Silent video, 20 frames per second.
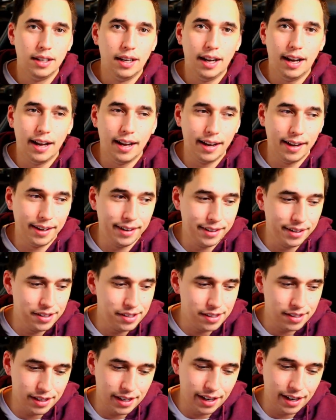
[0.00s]

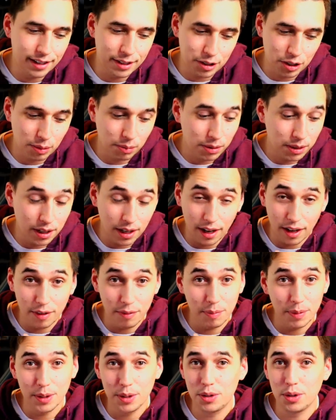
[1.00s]
And it's something that I've
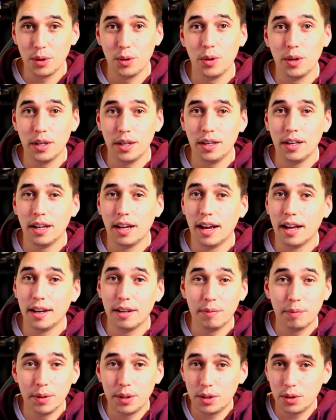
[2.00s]
been doing, and
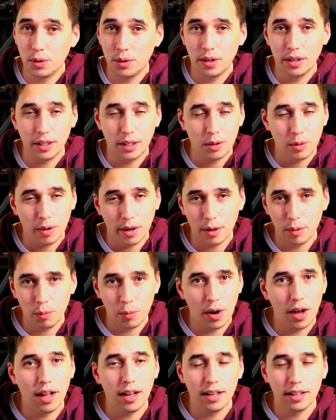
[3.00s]
I've been doing it quite
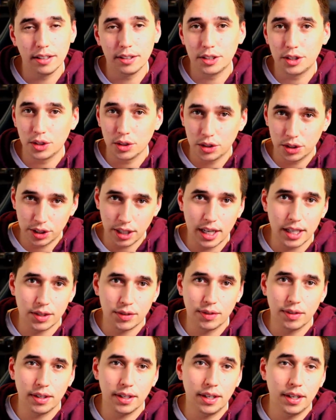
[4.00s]
well and
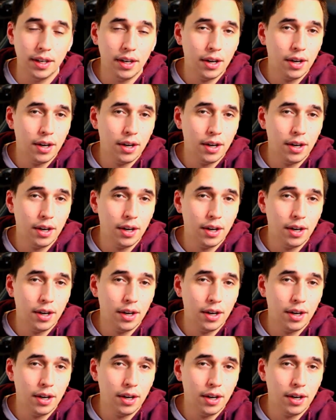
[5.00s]
successfully